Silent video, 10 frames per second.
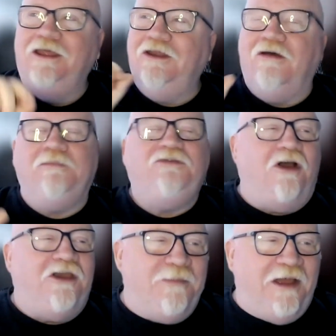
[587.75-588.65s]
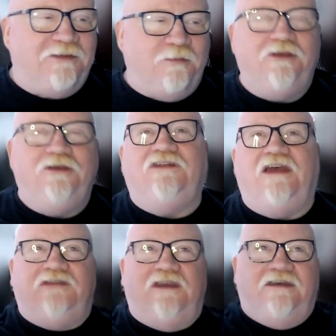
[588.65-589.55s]
Now I'm talking about where you used to
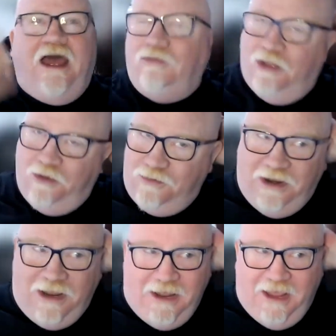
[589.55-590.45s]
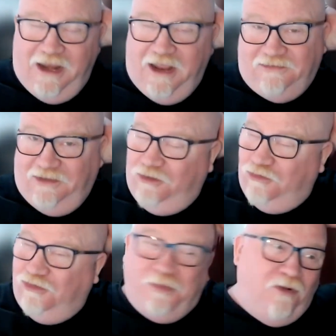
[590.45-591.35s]
have to download an
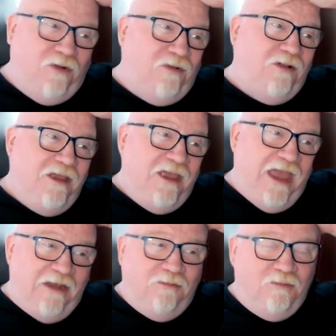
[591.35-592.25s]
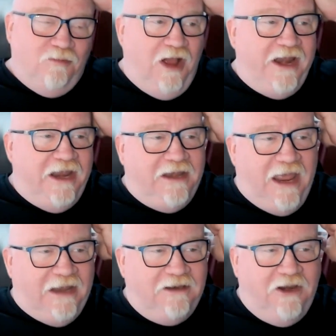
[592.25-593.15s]
executable and run it,
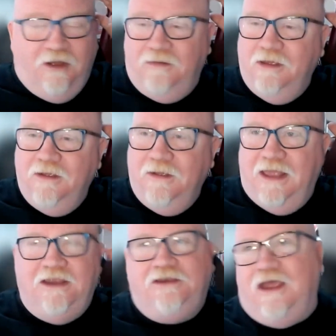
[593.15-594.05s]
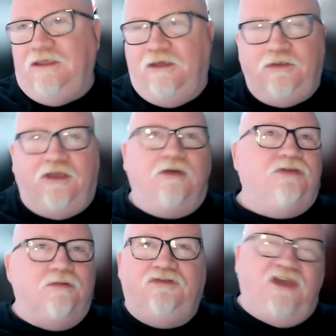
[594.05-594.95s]
and and then you would go
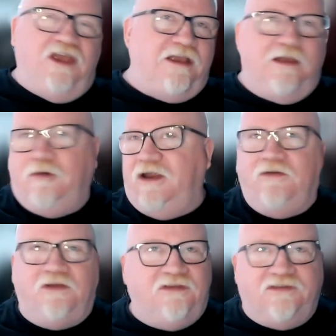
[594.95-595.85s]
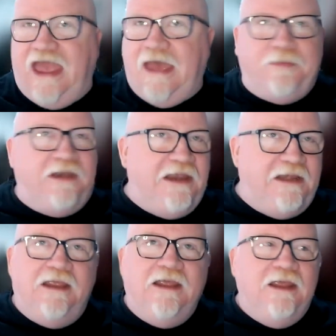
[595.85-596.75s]
through and check whatever else is
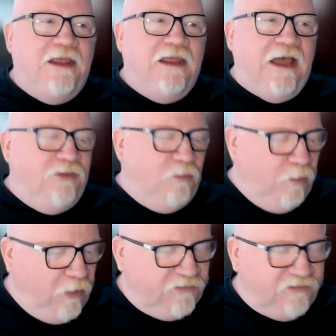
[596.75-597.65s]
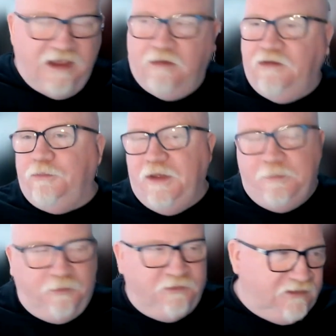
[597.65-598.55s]
happening out in the world, see how other
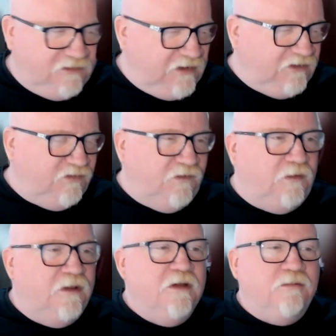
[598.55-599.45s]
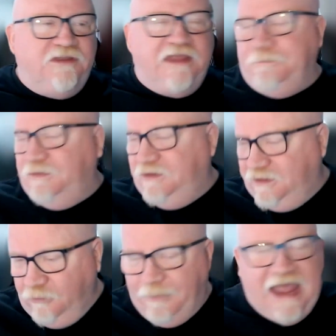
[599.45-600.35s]
people are successful with that
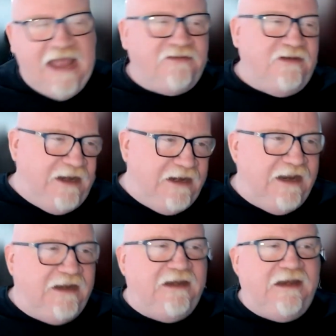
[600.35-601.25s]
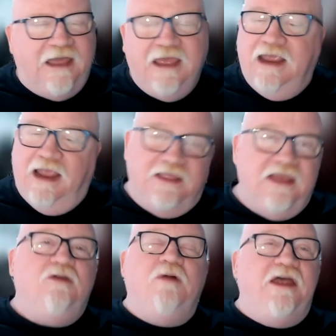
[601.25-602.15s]
particular patch, and and then
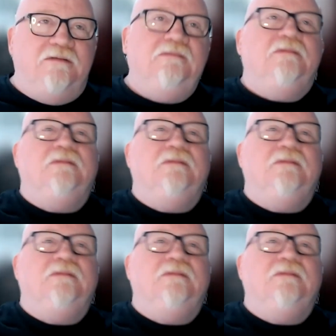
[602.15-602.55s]
you went,